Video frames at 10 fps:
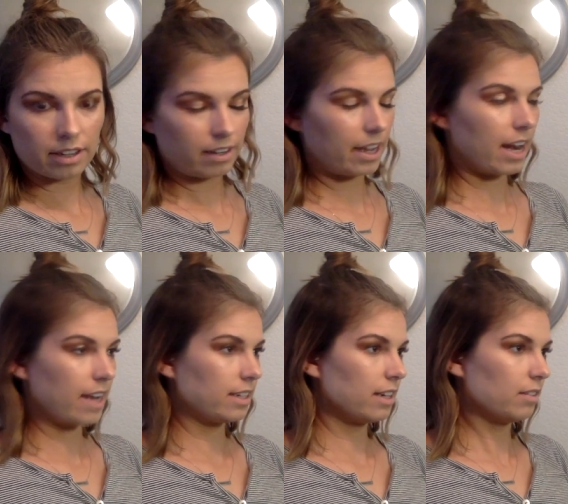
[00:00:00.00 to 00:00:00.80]
like
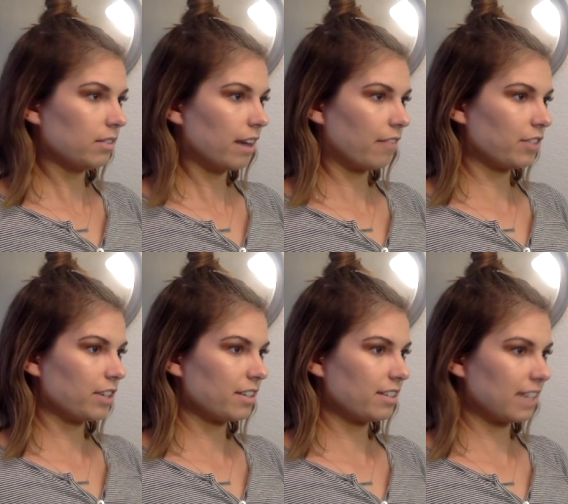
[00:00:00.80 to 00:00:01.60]
I did
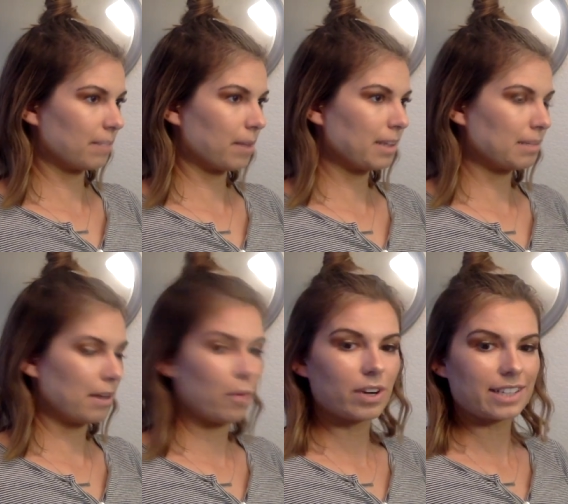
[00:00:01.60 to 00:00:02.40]
after six months. I
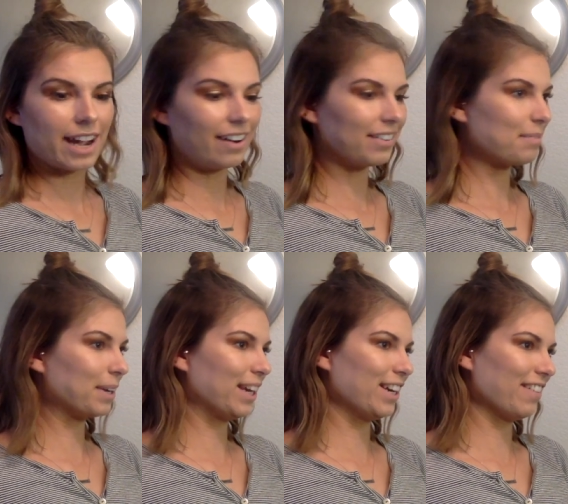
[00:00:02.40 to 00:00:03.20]
mean, it worked out,
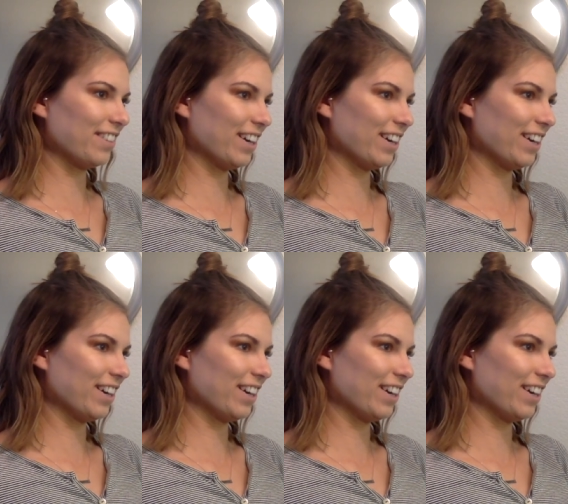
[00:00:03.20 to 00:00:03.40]
but you never